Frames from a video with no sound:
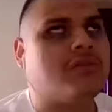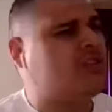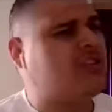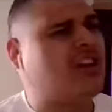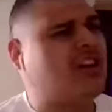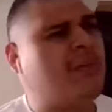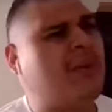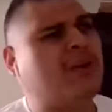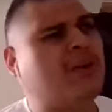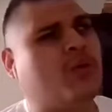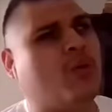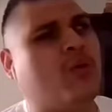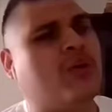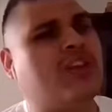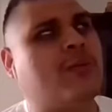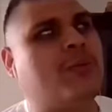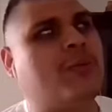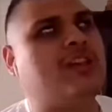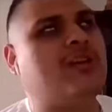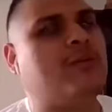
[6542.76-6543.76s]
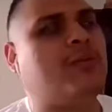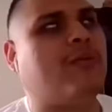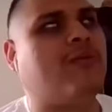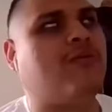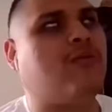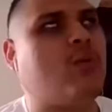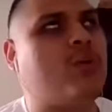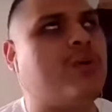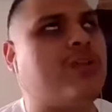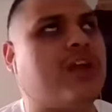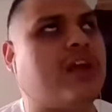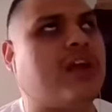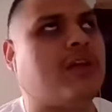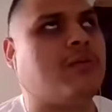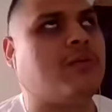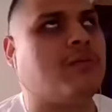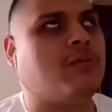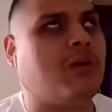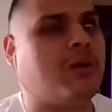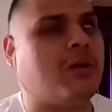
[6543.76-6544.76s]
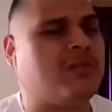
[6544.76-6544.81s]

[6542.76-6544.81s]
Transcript: talking about the one that we did before then. I'm